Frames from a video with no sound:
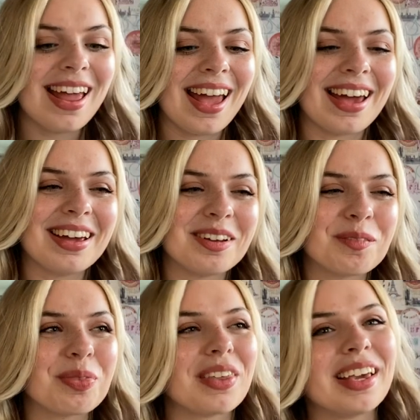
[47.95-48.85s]

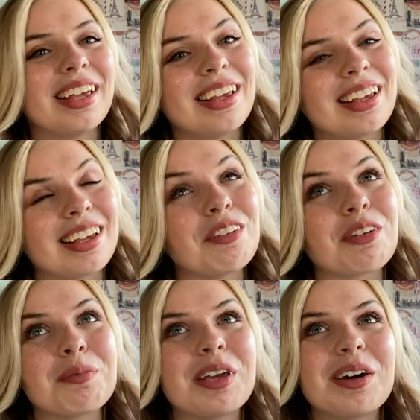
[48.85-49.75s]
If
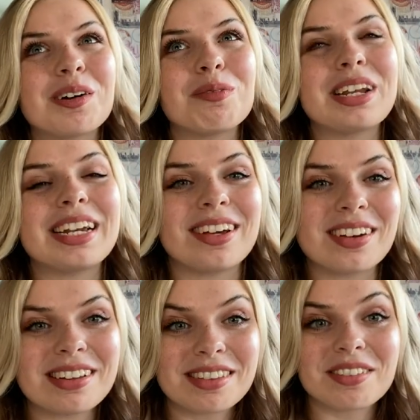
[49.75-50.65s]
I'm being completely
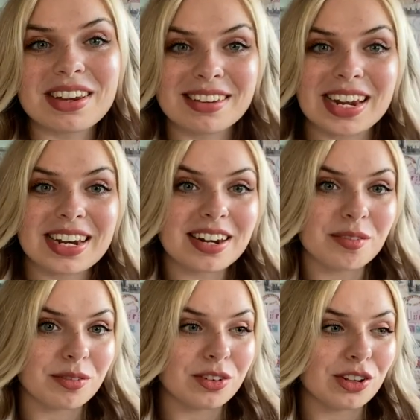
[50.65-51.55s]
honest, the reason I
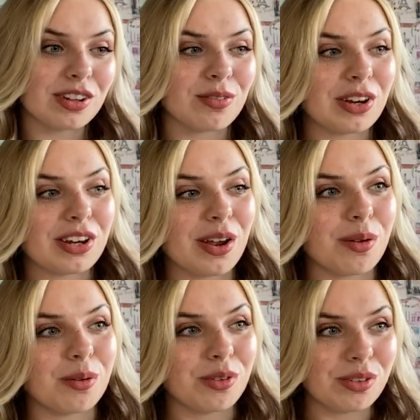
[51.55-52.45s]
didn't do this
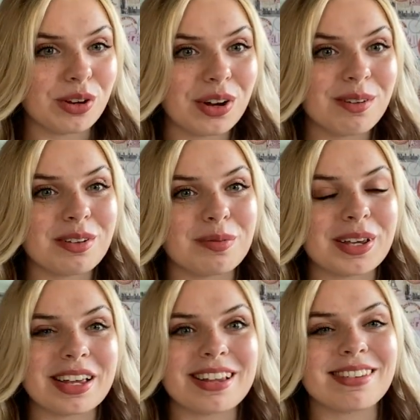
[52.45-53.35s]
video sooner was
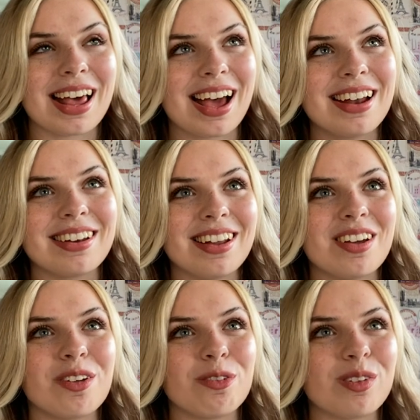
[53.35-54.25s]
because I had a lot
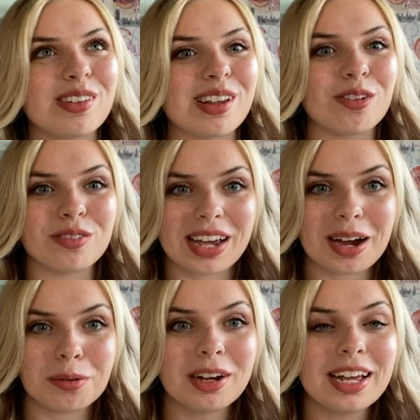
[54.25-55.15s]
of
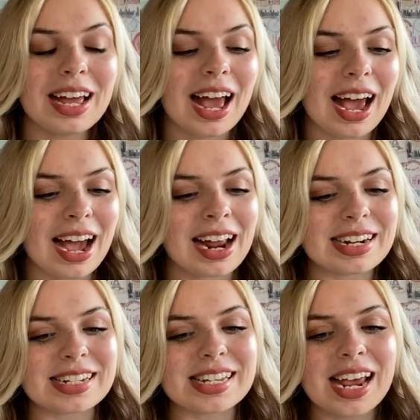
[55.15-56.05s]
self-doubt,
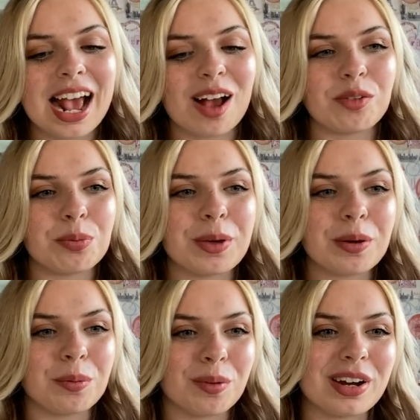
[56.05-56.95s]
and I was a
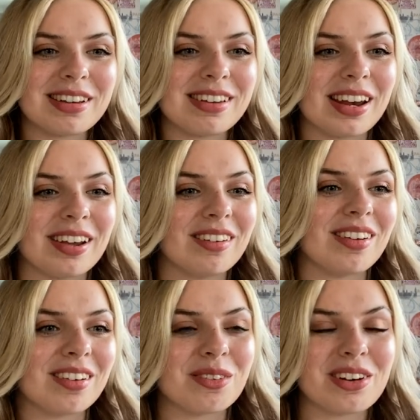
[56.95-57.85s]
bit worried, you know,
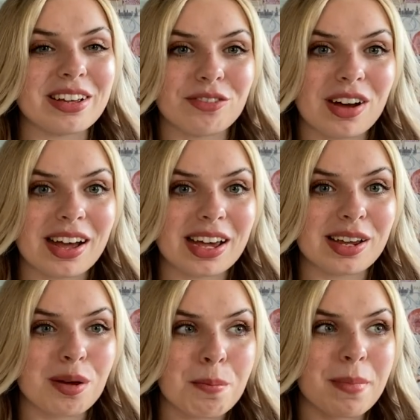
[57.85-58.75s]
God, what if
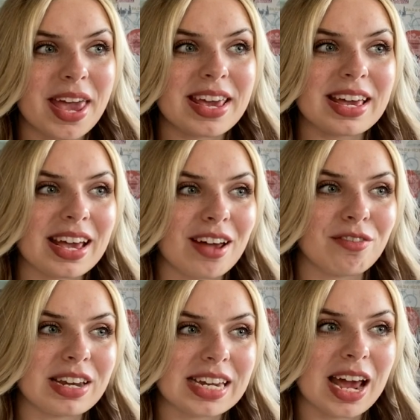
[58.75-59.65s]
I make a
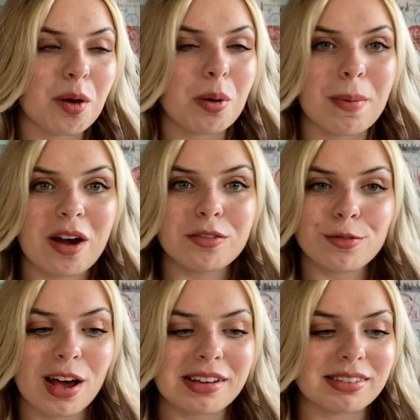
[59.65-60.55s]
video about
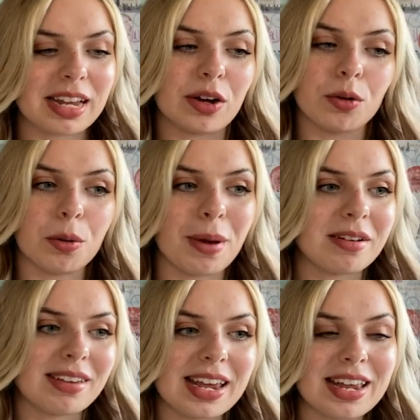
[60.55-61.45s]
revising or
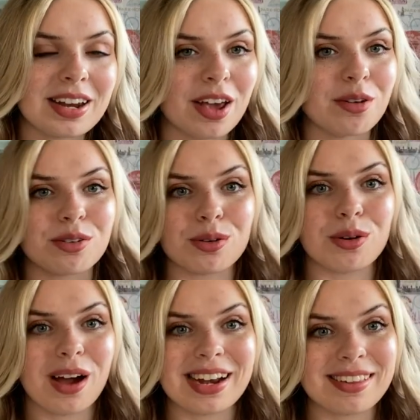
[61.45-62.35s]
about taking notes
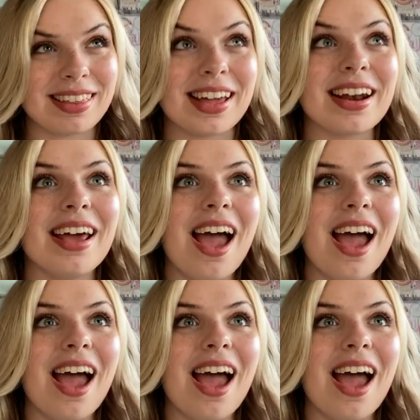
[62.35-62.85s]
or anything,